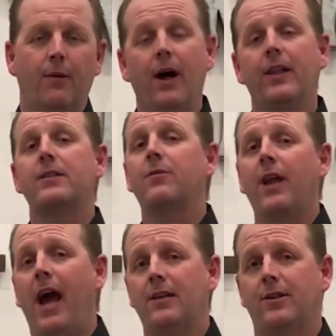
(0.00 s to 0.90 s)
Well, this is
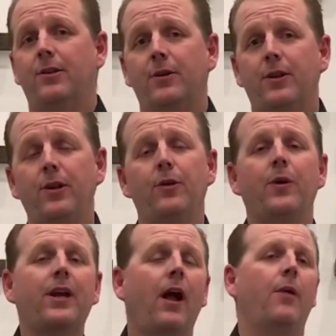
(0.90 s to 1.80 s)
what it has to do with you.
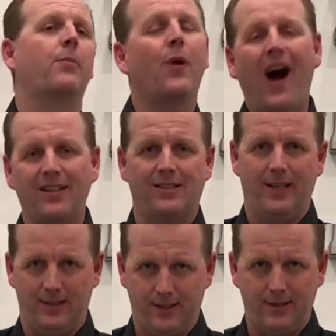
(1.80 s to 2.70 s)
We call them
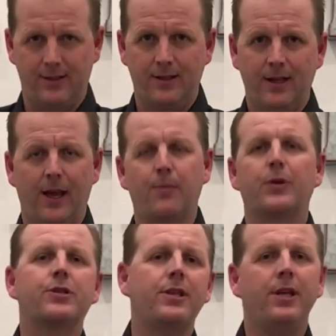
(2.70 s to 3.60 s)
processes and
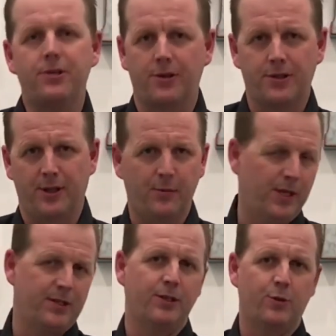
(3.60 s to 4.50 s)
procedures in the
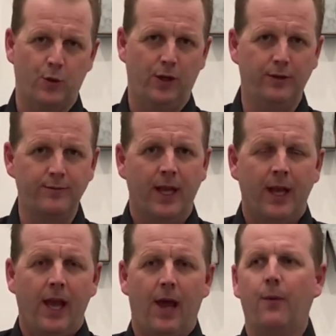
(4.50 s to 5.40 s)
business world.
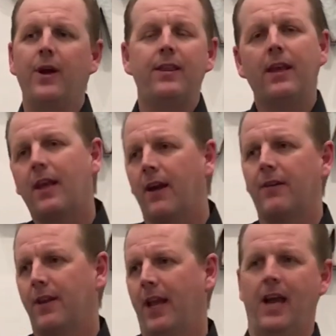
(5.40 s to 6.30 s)
And we think
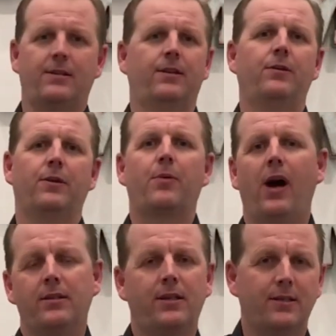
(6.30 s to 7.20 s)
everything has to do with
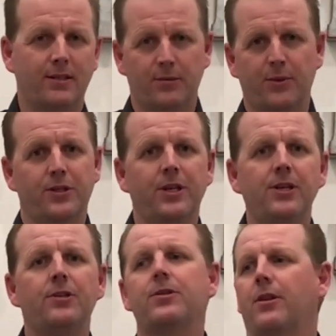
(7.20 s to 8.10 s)
processes and
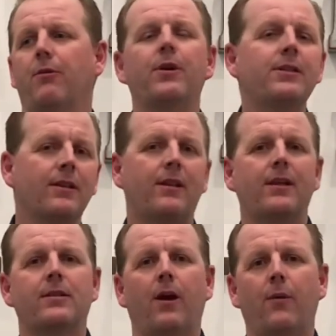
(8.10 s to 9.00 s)
procedures, and the reason
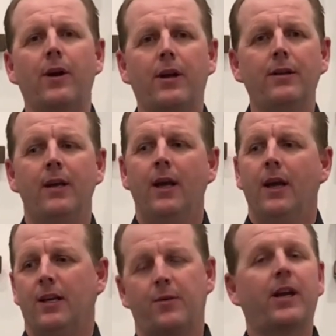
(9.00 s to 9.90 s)
things aren't working
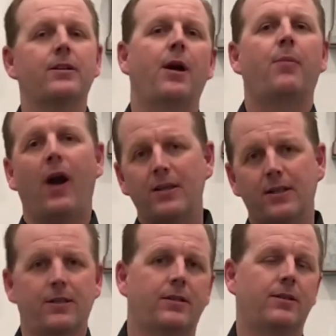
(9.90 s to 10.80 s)
is because our
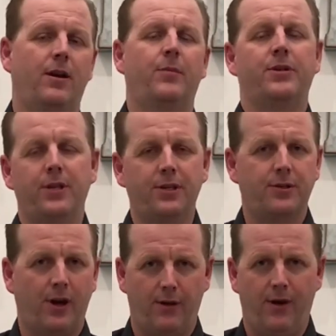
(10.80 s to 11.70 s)
processes and our
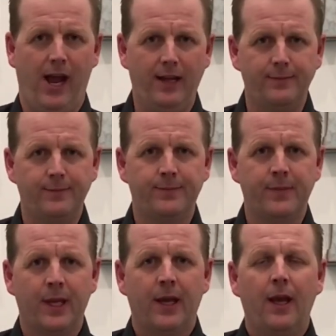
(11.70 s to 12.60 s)
procedures aren't right.
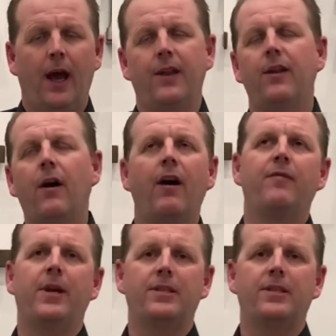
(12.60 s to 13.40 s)
I know I've